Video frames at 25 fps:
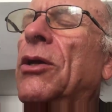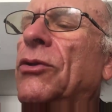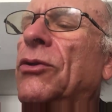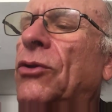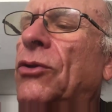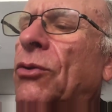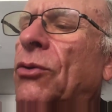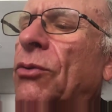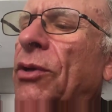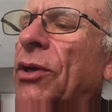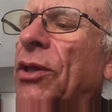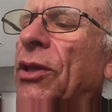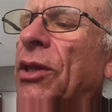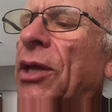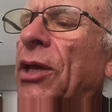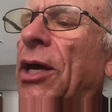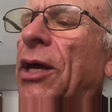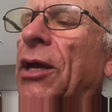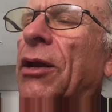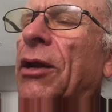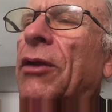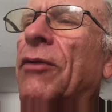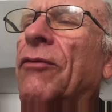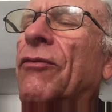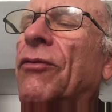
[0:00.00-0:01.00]
doing
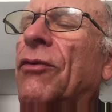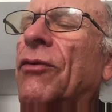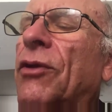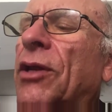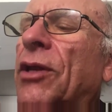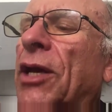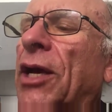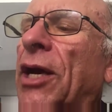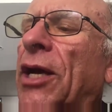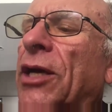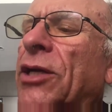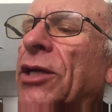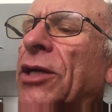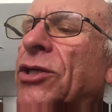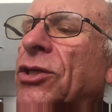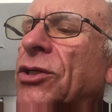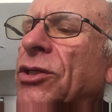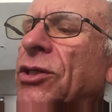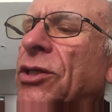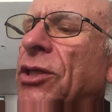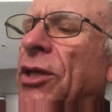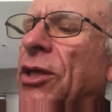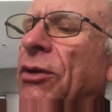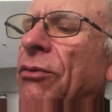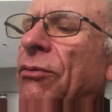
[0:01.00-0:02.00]
that and for the
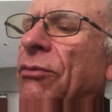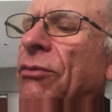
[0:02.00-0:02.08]
actions that